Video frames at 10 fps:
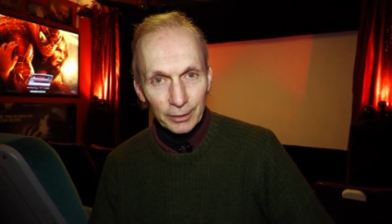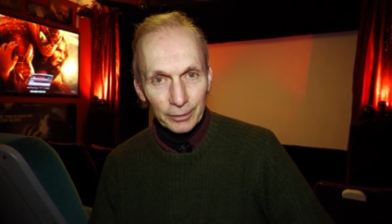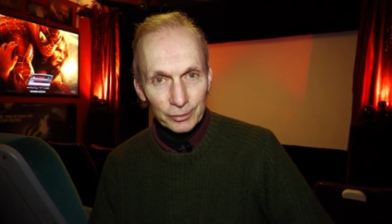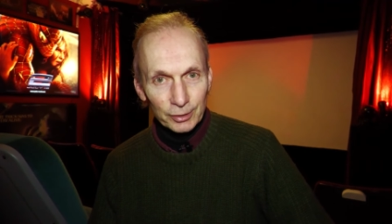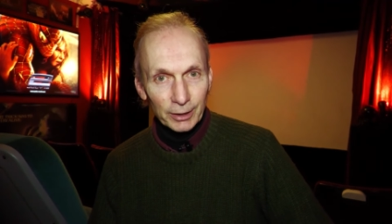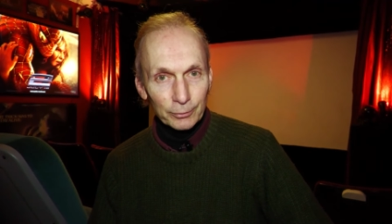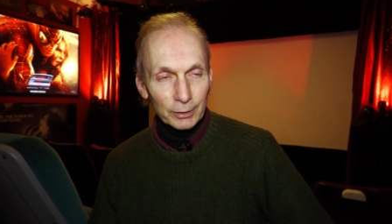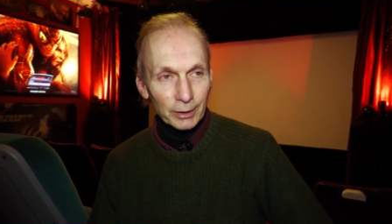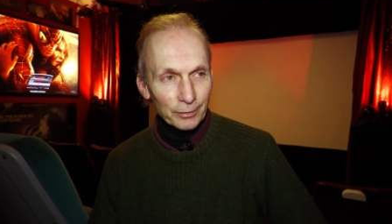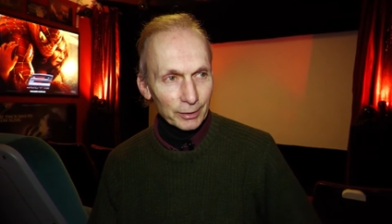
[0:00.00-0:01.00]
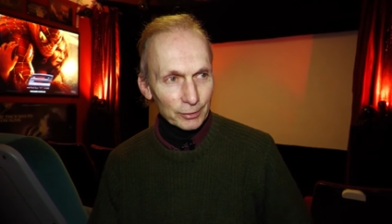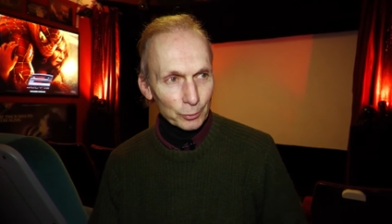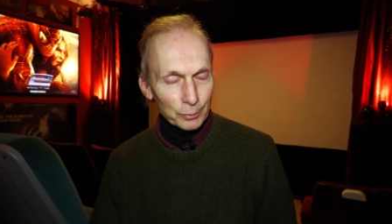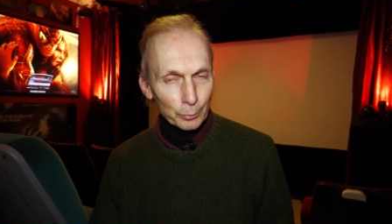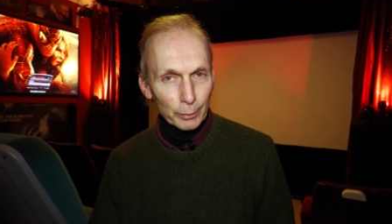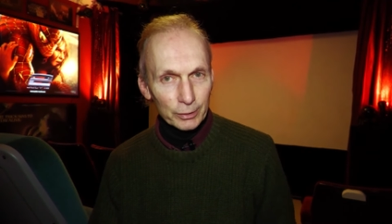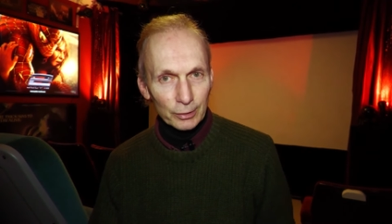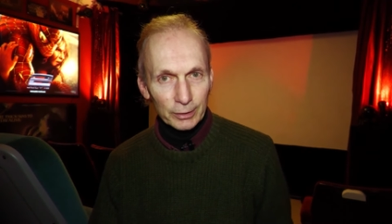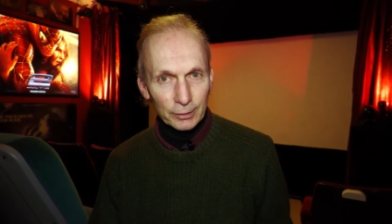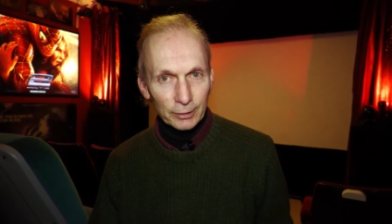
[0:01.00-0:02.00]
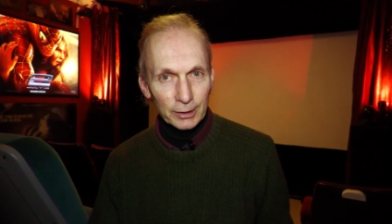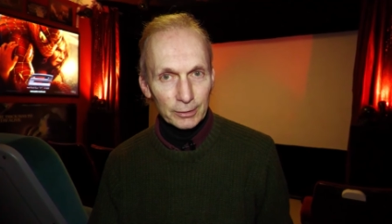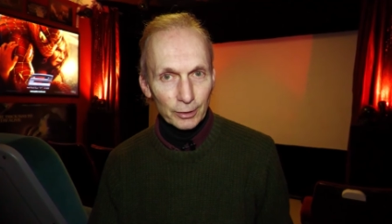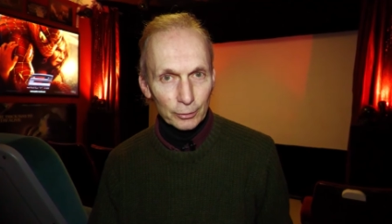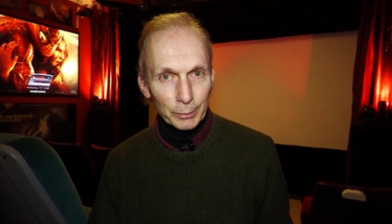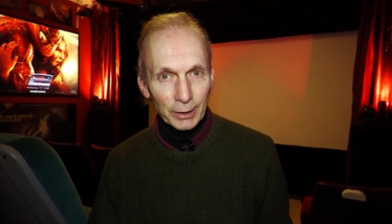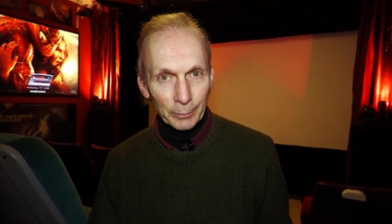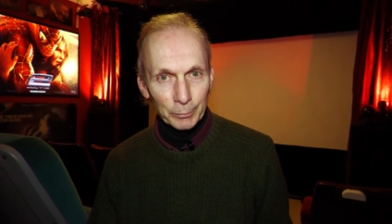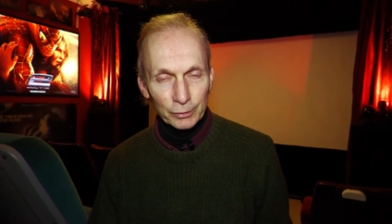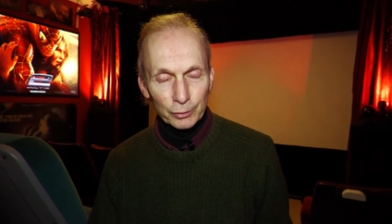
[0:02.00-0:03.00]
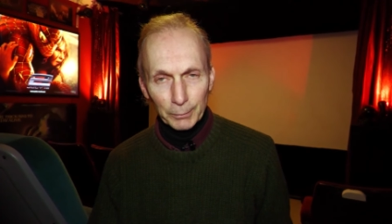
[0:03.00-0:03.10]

The sound, I think this was originally done in Dolby Atmos.